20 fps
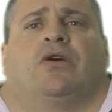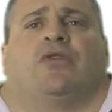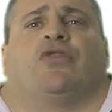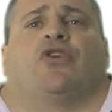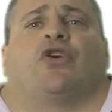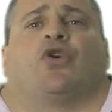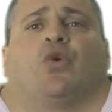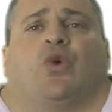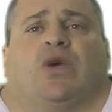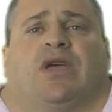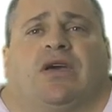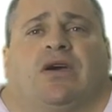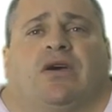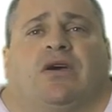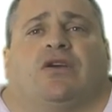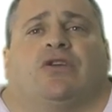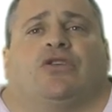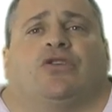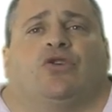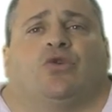the quicker
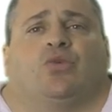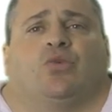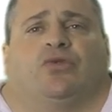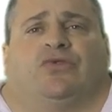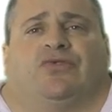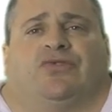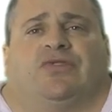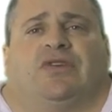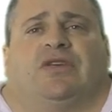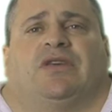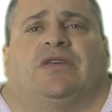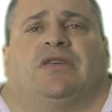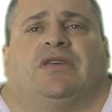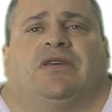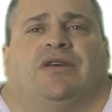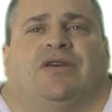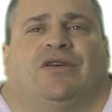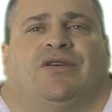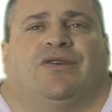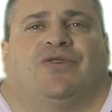you will see
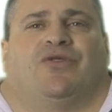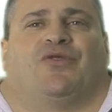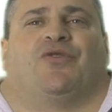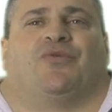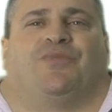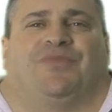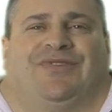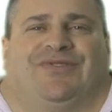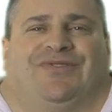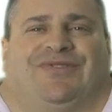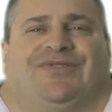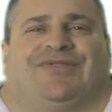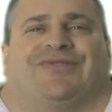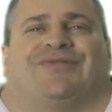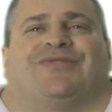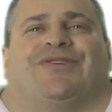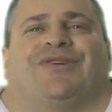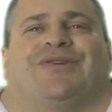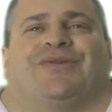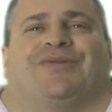your business
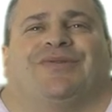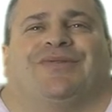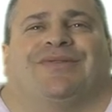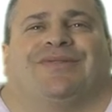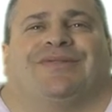grow.